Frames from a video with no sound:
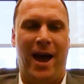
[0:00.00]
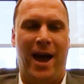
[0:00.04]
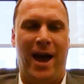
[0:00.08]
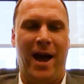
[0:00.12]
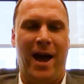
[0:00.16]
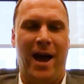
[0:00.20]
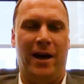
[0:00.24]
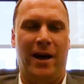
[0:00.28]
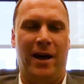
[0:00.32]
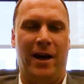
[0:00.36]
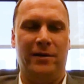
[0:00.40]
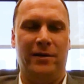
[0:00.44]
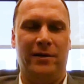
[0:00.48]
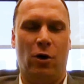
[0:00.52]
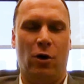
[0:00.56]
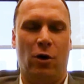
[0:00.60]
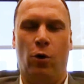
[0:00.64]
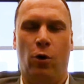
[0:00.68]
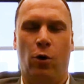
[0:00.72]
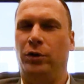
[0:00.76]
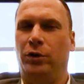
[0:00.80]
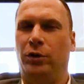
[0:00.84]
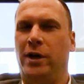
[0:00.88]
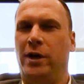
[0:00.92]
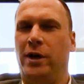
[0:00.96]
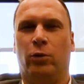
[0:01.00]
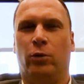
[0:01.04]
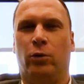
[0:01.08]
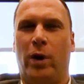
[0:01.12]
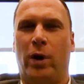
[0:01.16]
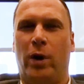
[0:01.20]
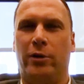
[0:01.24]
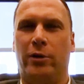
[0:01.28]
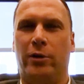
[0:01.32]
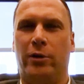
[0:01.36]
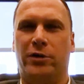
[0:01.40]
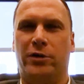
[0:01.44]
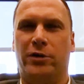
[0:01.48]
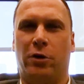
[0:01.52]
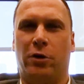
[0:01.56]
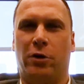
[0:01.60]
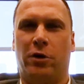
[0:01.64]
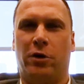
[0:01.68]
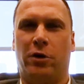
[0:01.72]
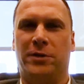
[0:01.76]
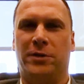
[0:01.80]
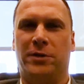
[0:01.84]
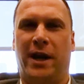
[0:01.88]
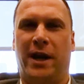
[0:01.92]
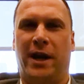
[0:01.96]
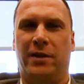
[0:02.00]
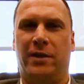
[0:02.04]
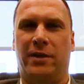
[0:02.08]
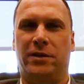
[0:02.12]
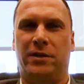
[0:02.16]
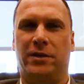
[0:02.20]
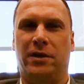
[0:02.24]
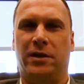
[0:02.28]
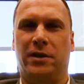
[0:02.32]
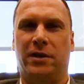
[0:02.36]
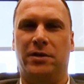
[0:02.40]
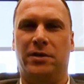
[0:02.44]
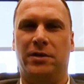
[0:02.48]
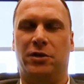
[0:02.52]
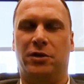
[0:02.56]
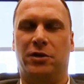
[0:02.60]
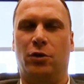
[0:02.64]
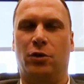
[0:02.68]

And only in rare circumstances